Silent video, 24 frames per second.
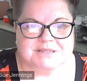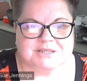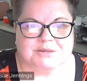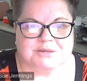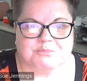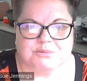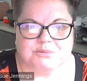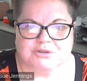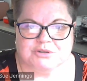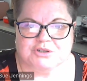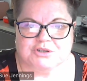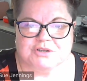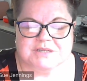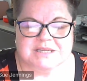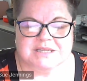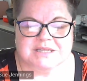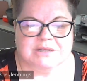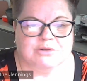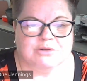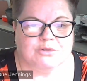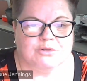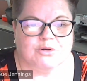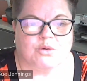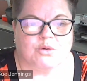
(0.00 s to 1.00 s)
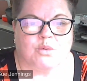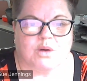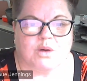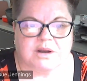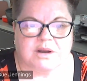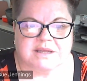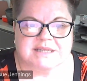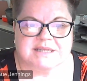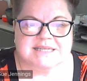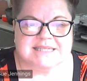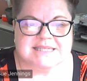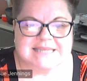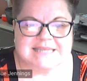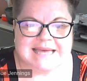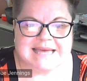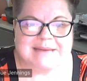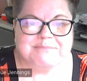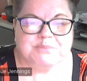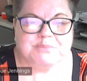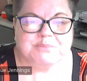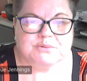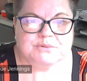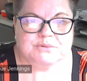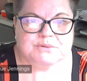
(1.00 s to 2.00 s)
so producing good quality
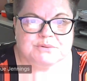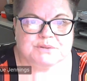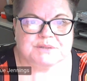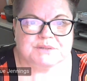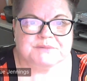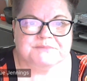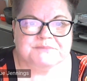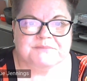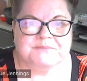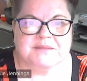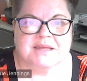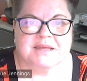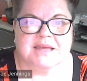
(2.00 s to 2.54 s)
samples,